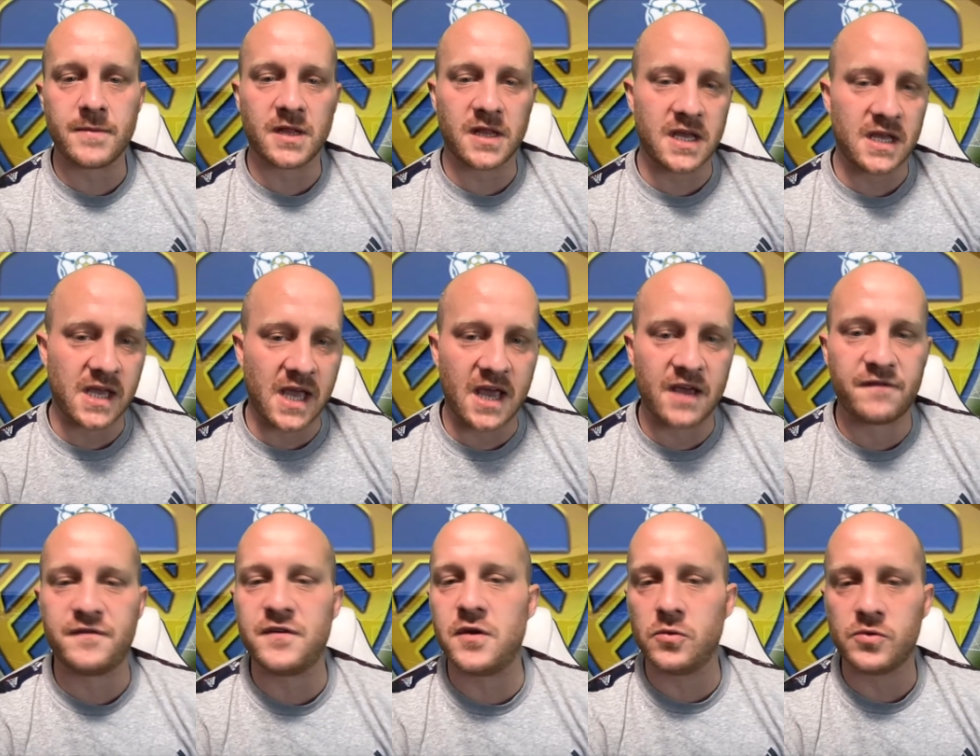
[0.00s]
League
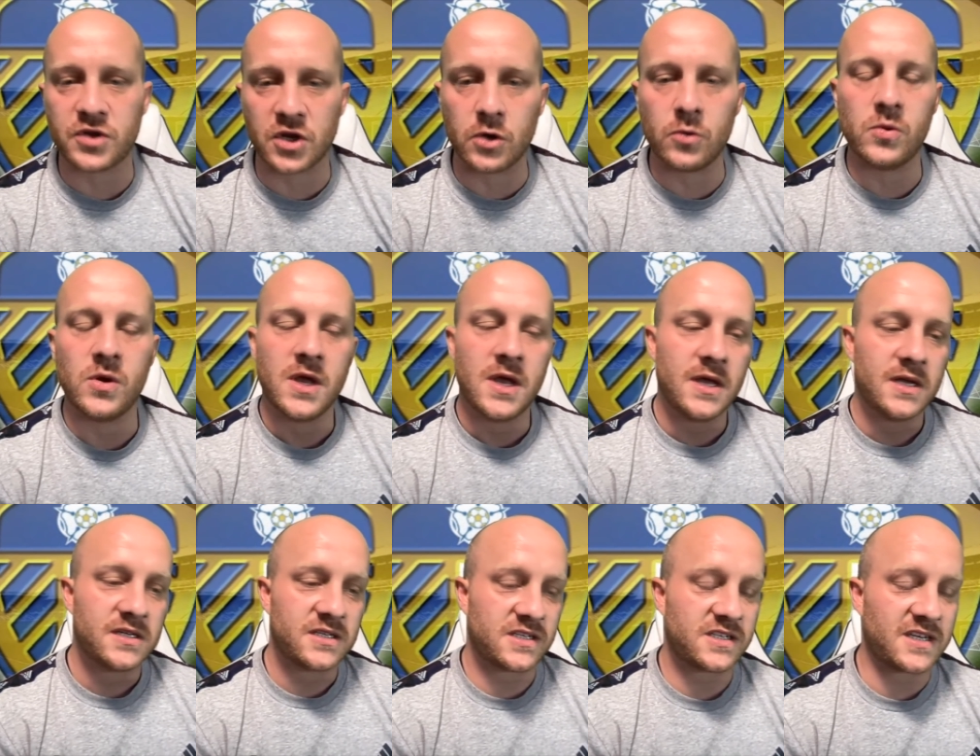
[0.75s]
if you do
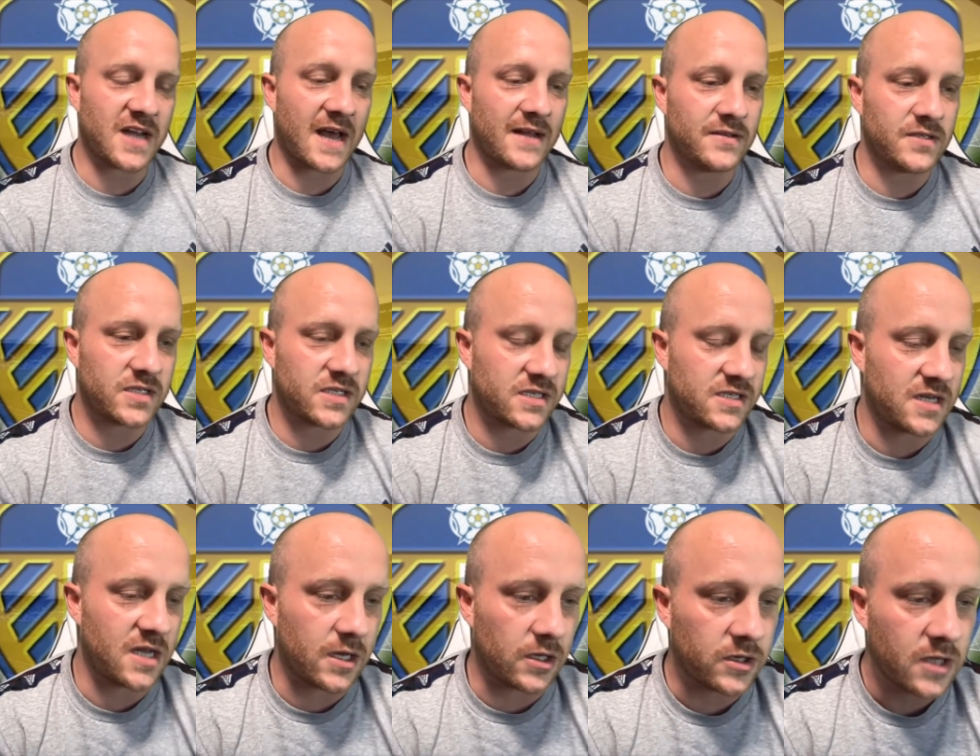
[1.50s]
stand
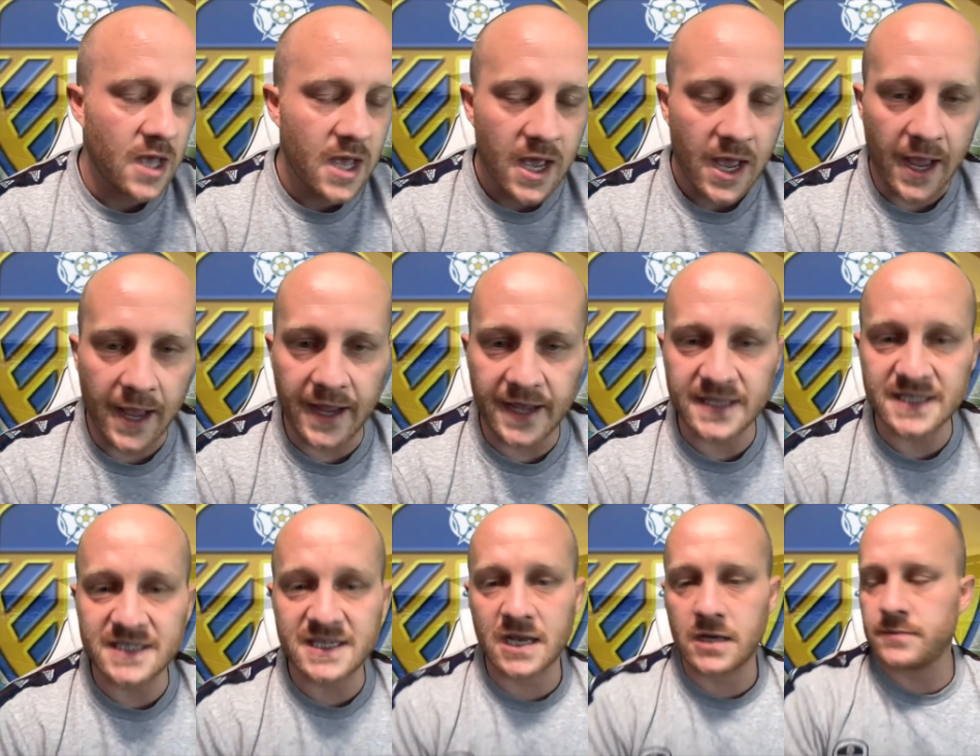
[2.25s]
still. Uh, in
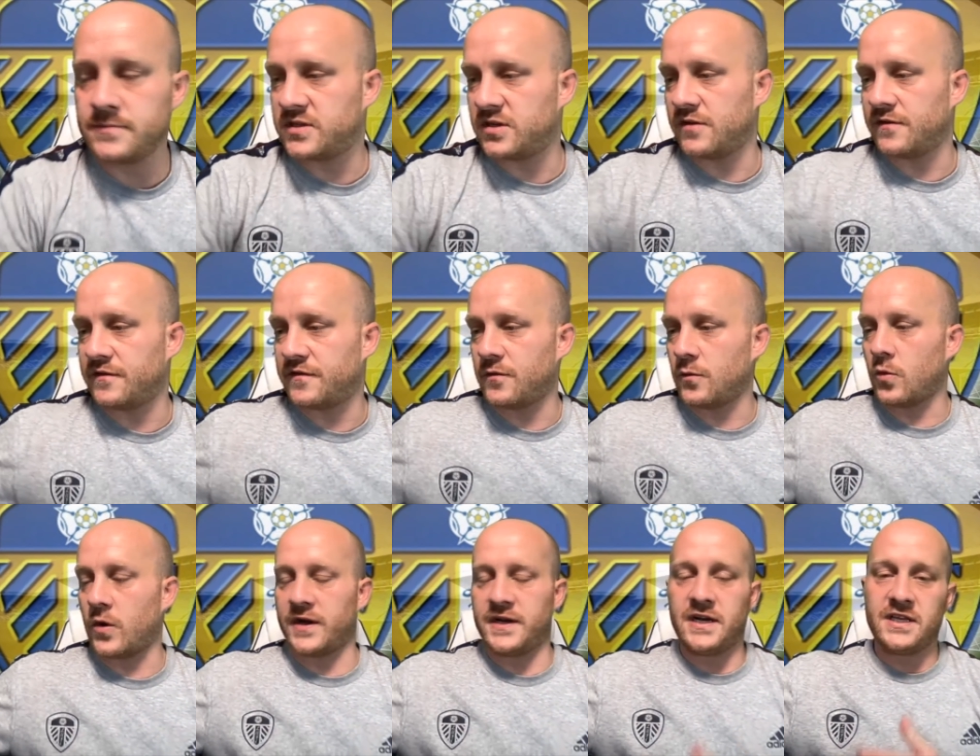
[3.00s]
terms of
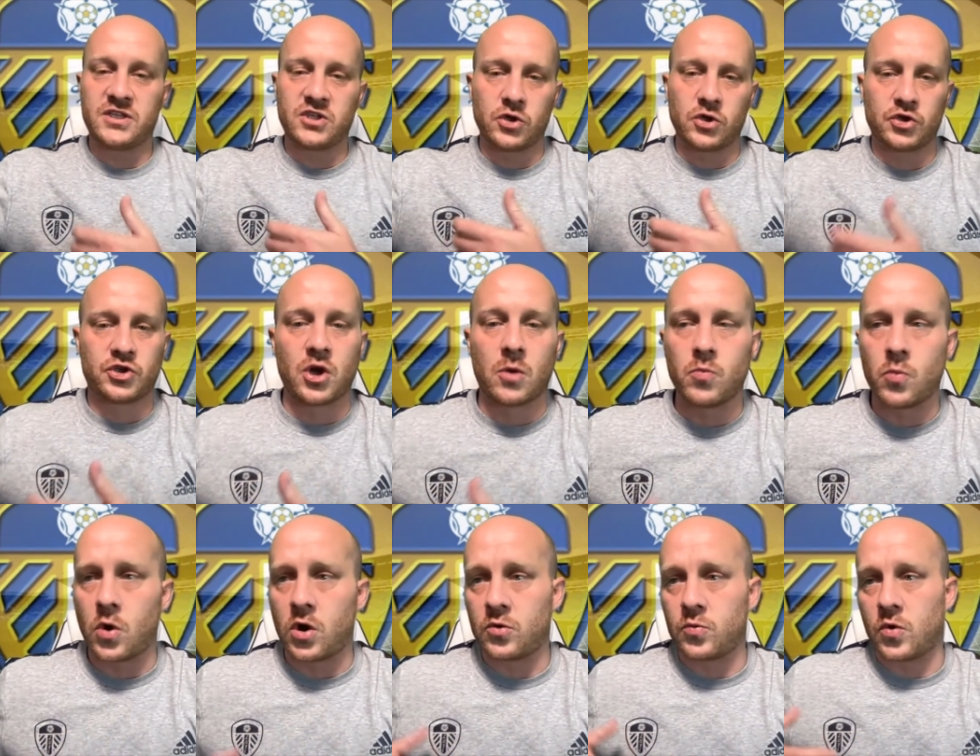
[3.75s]
when he touched on
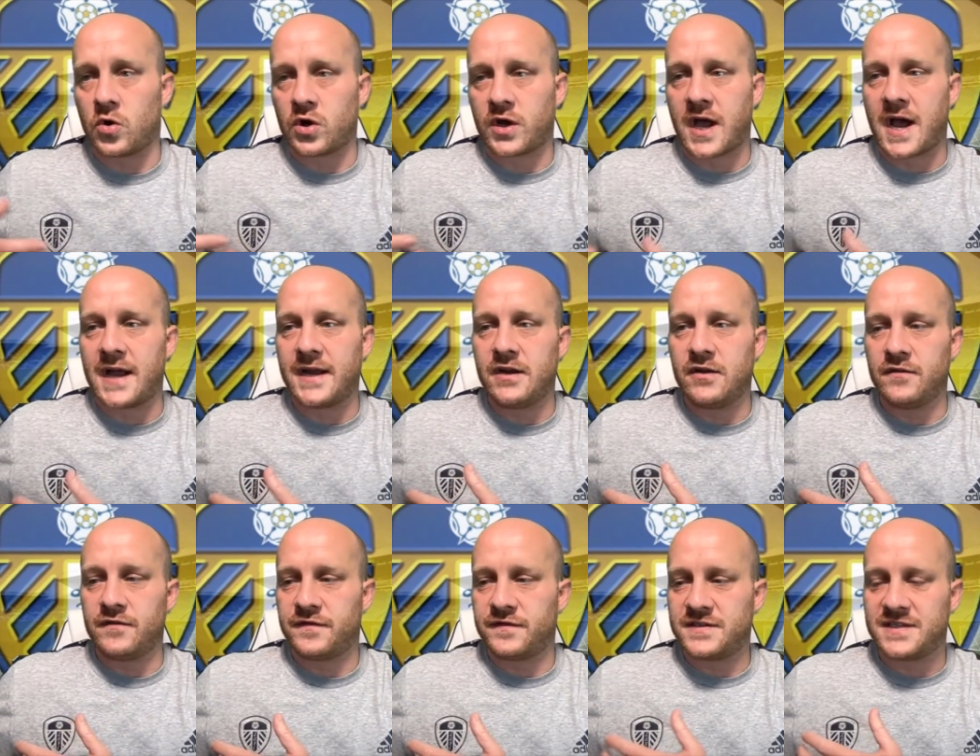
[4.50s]
what what kind
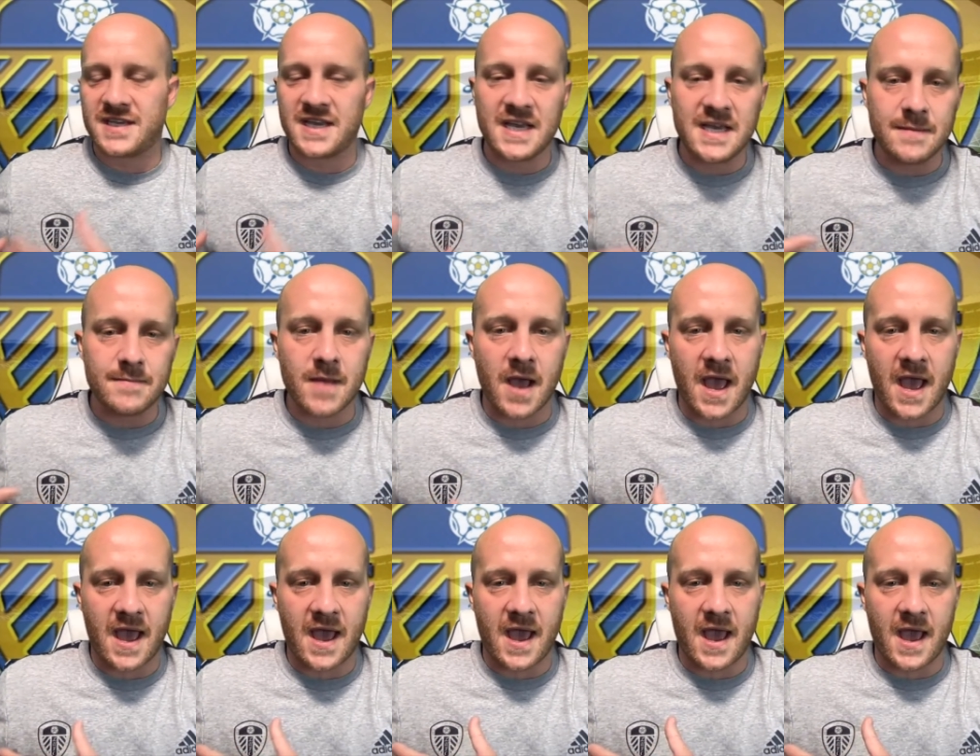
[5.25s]
of team uh, uh,
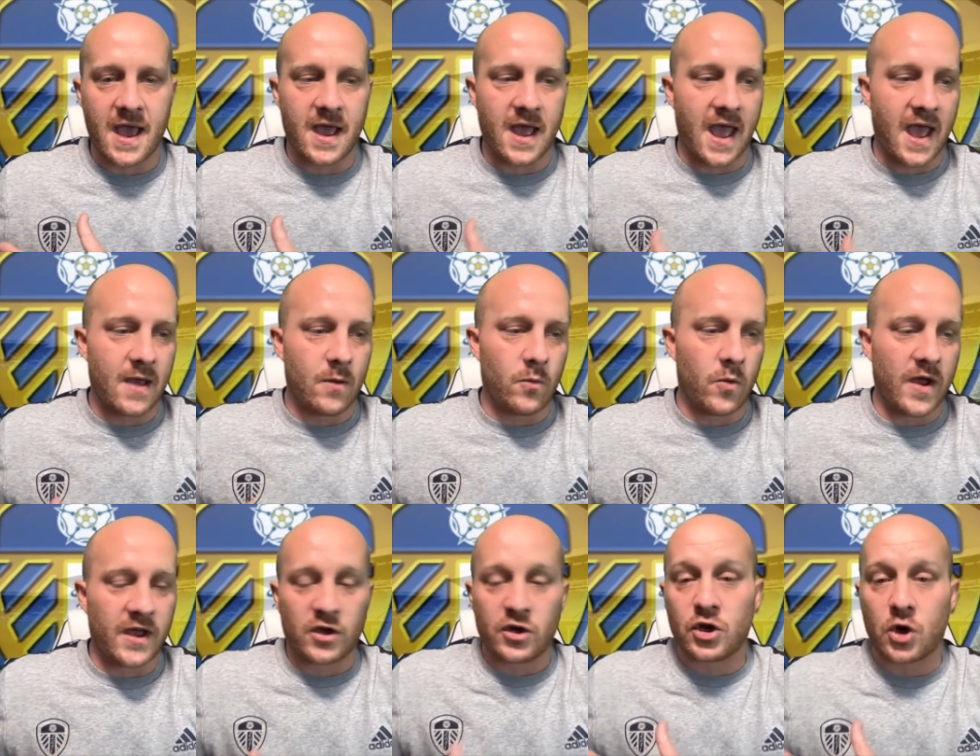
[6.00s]
uh we're
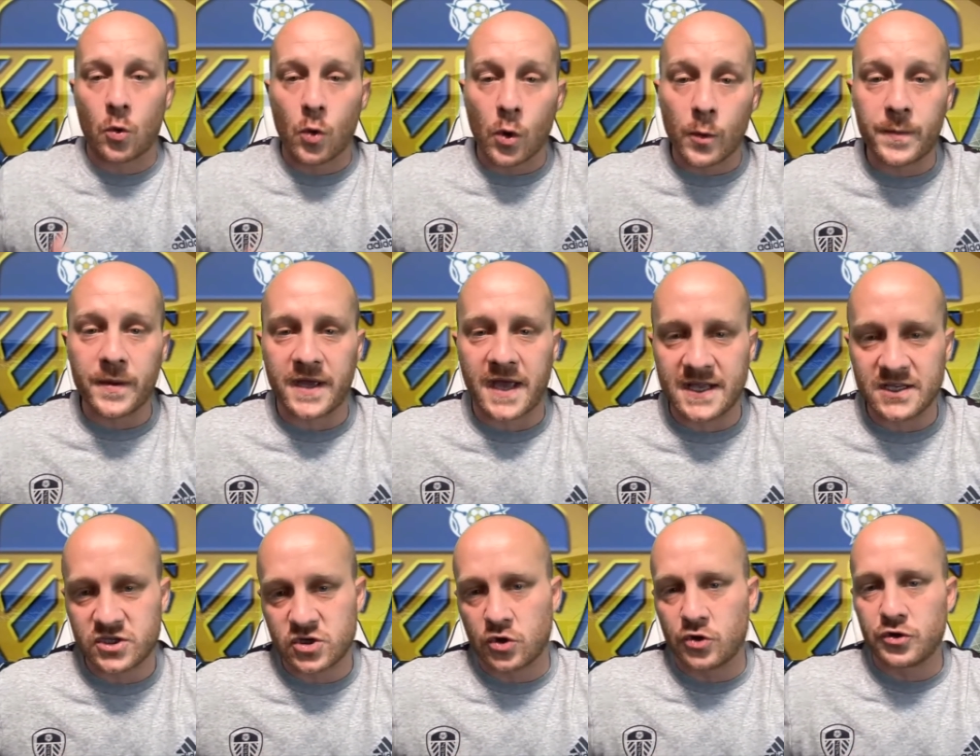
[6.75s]
going to go up
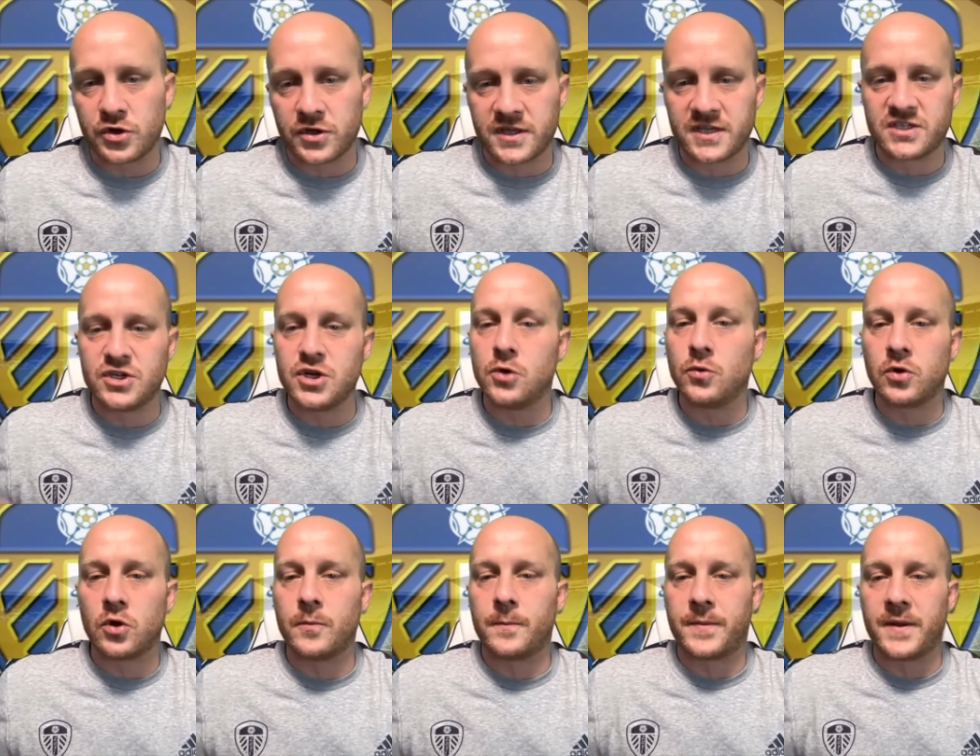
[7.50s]
against under this new
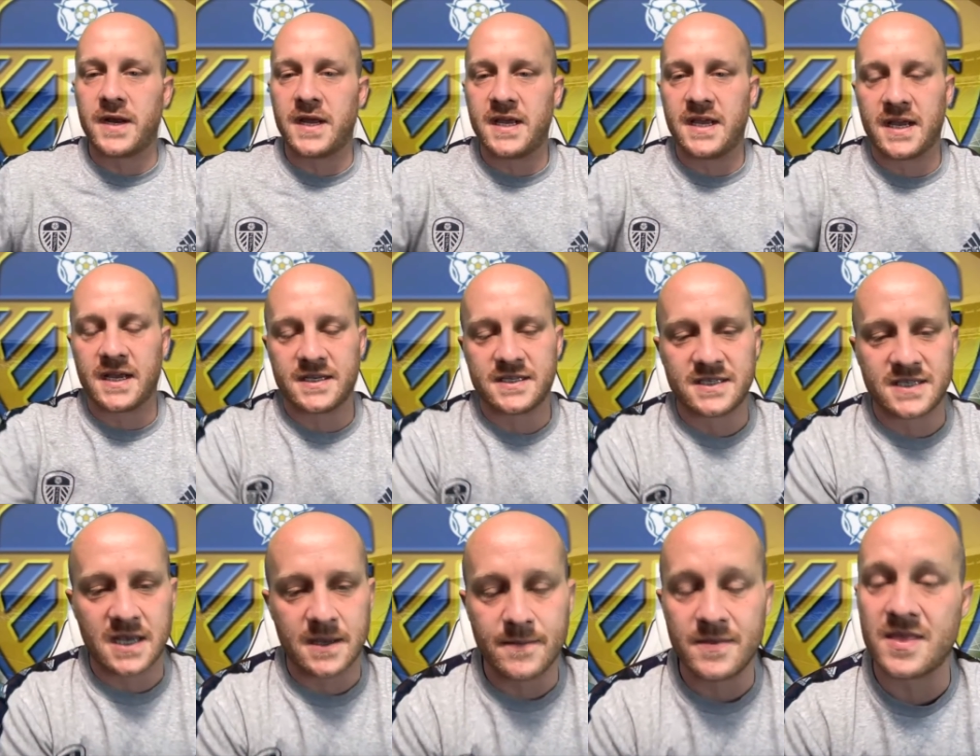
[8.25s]
look Benitez
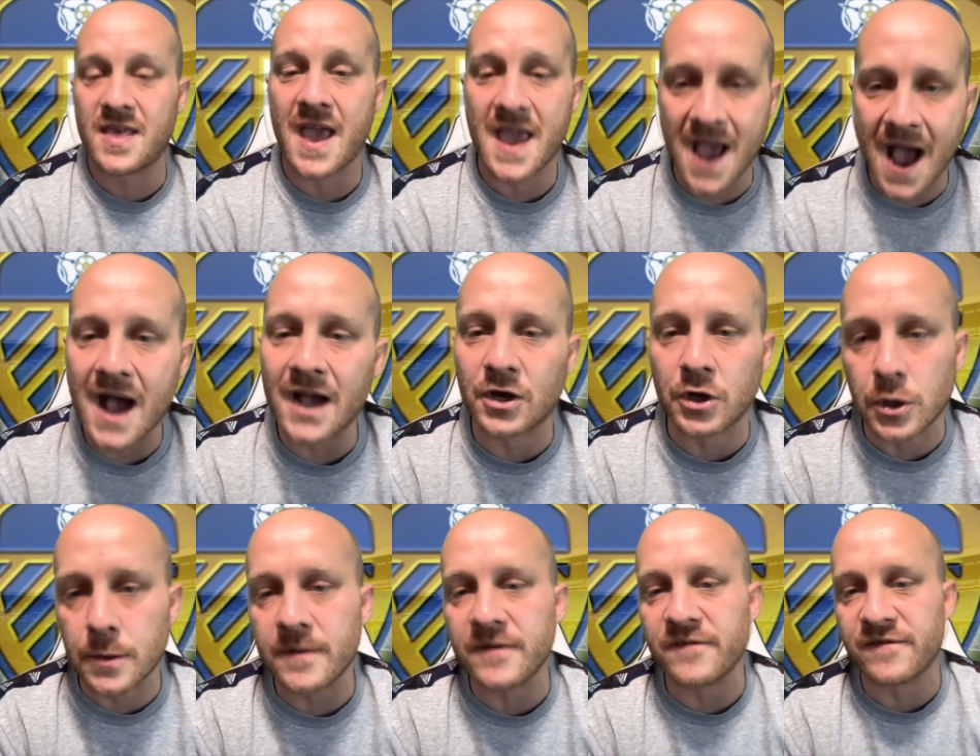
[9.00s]
team, they are going
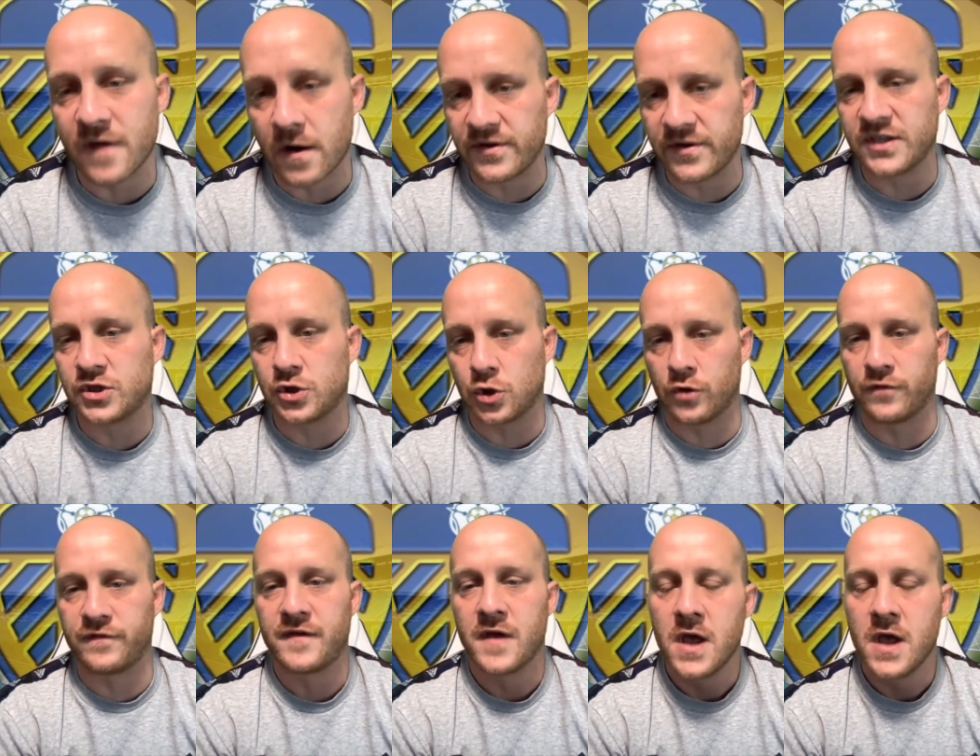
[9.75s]
to be very tough